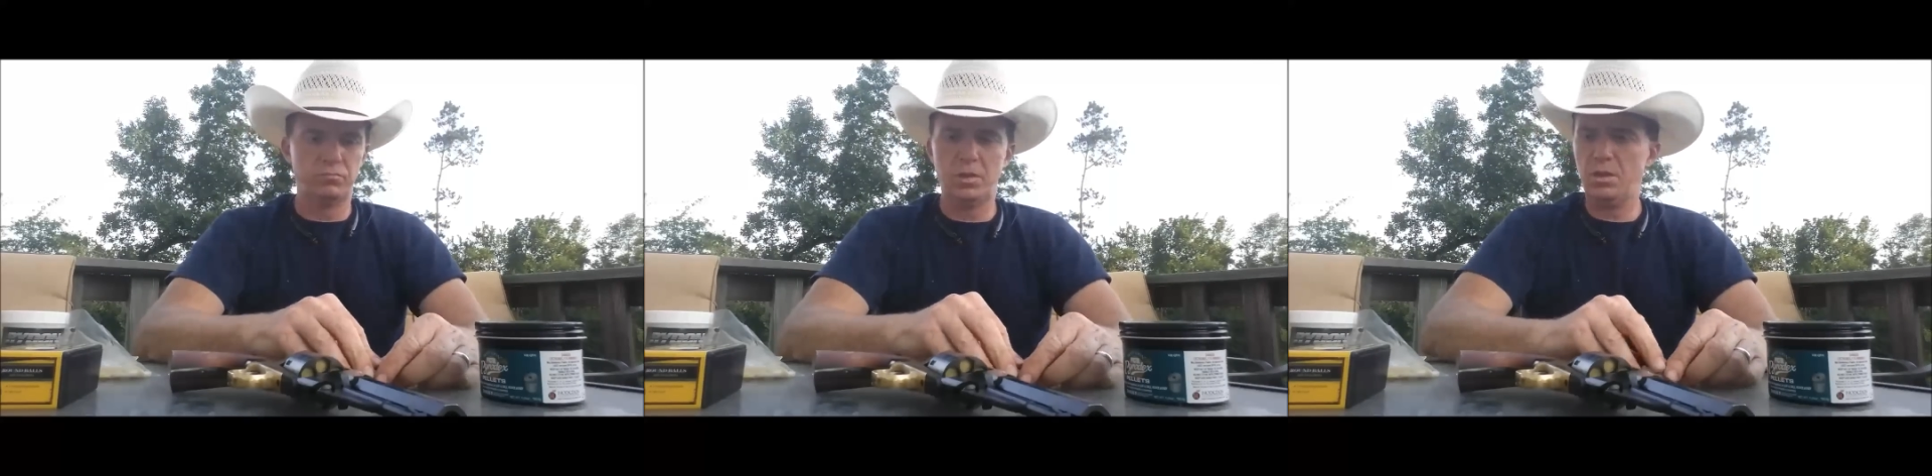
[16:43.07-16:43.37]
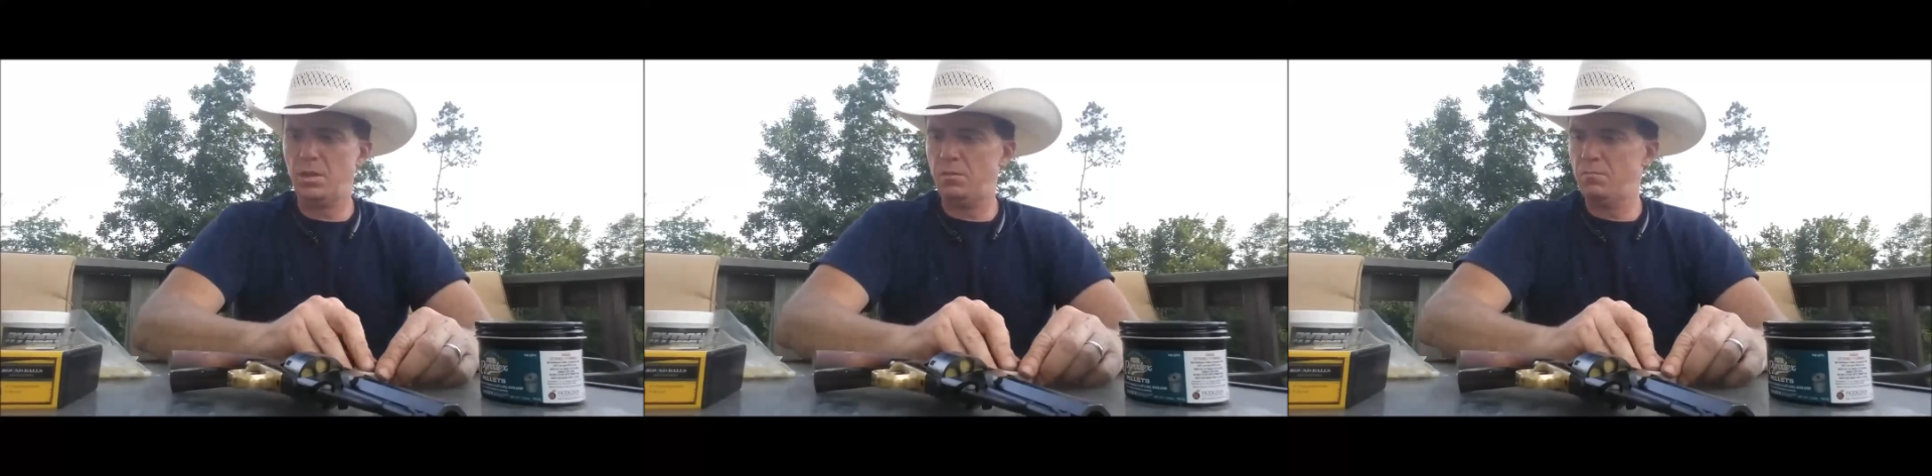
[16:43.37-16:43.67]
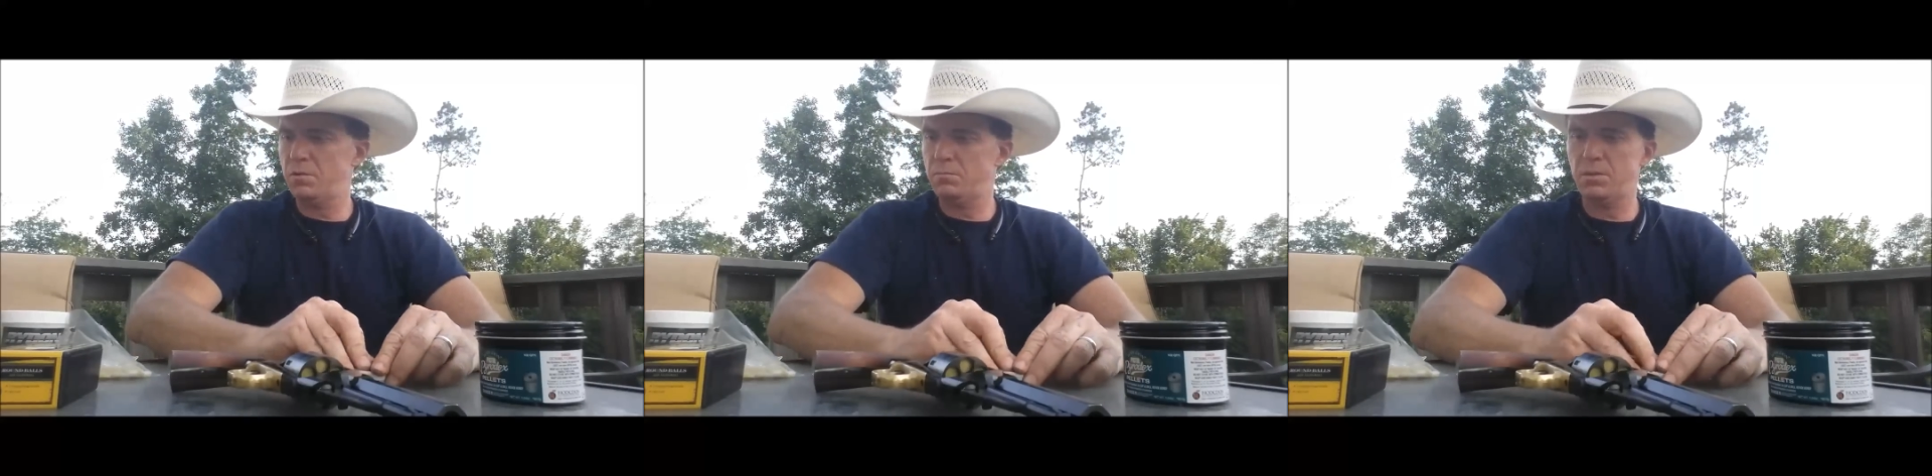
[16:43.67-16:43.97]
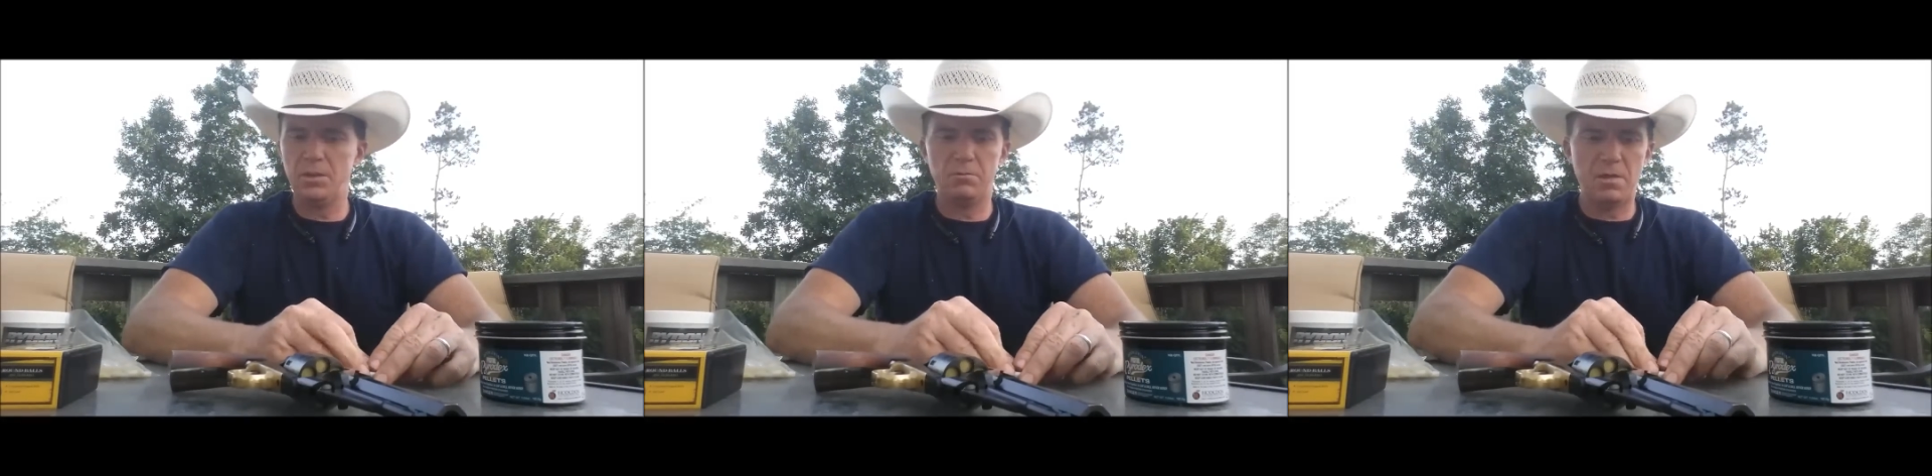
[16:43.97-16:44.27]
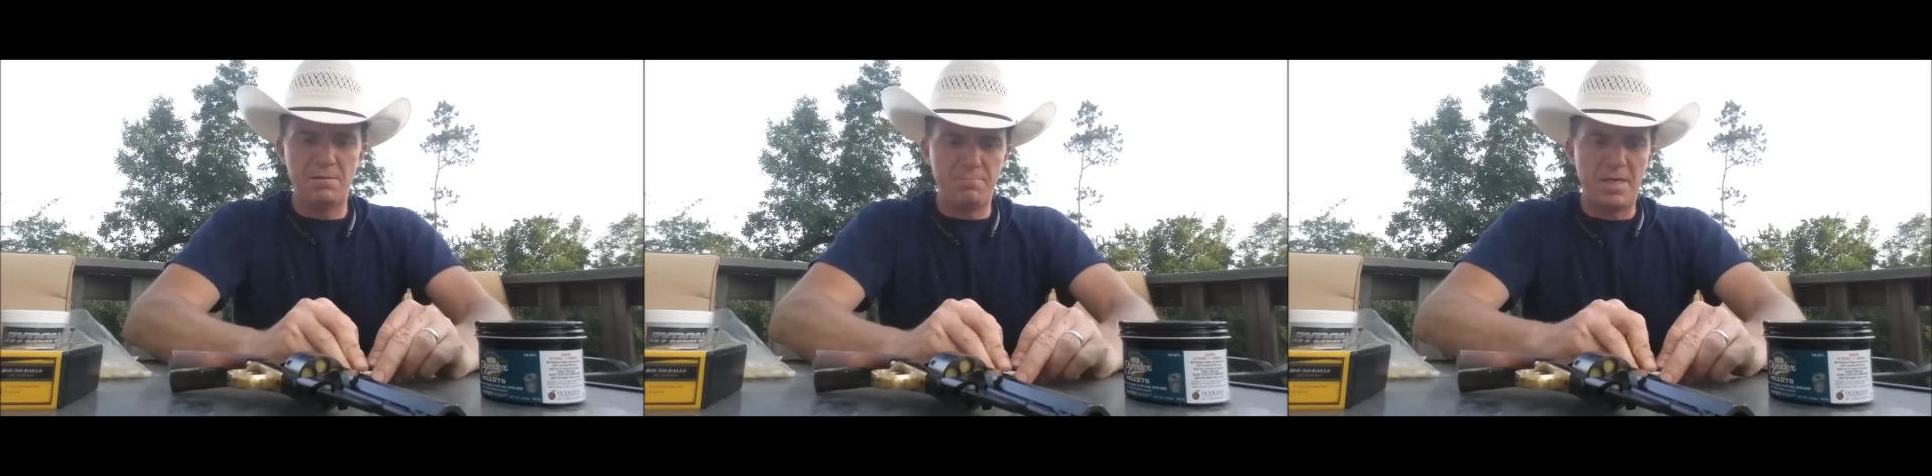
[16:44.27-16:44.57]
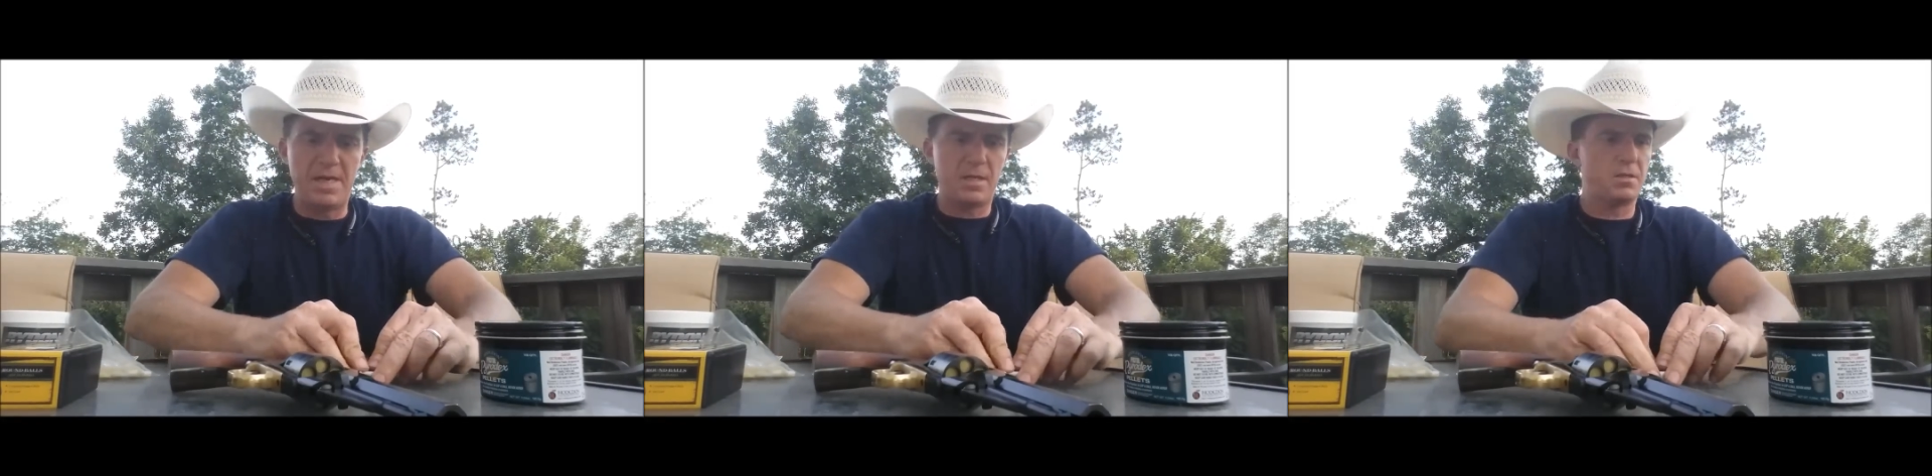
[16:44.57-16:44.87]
and we'll be right back